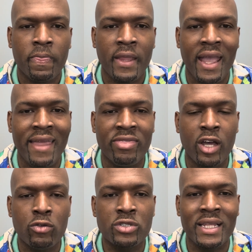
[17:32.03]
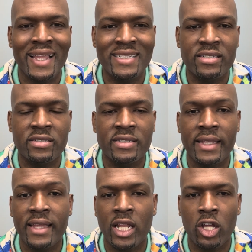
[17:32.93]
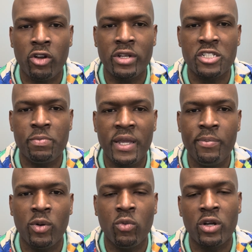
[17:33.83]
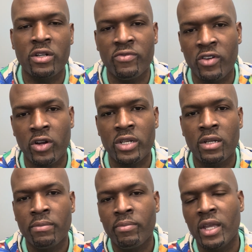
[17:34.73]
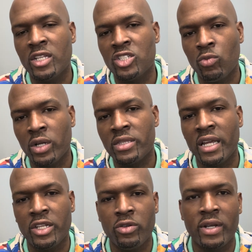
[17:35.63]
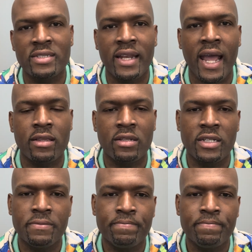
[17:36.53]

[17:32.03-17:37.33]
And those lessons that they learned as people will convert into what they do as an athlete.